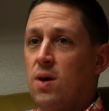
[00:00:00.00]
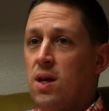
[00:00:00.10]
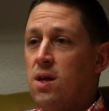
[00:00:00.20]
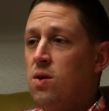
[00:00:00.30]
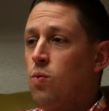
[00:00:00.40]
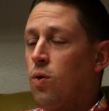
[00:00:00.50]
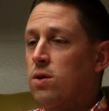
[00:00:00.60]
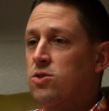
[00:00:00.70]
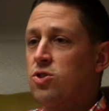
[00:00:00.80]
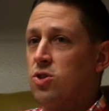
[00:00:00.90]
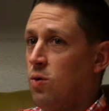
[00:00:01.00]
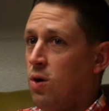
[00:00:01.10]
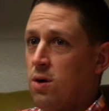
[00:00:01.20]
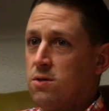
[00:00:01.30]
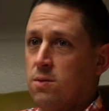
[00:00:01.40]
and he worked so
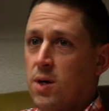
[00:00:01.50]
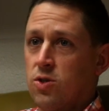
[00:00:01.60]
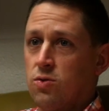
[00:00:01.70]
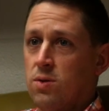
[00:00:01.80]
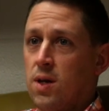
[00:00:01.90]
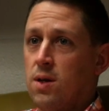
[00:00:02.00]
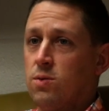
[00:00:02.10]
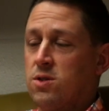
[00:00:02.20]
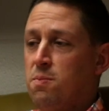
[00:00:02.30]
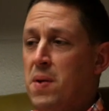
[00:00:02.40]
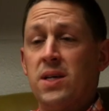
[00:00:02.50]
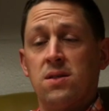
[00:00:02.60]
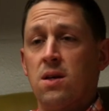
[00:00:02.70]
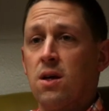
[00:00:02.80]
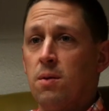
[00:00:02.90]
hard to make sure that it was the
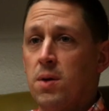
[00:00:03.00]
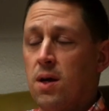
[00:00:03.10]
best that he could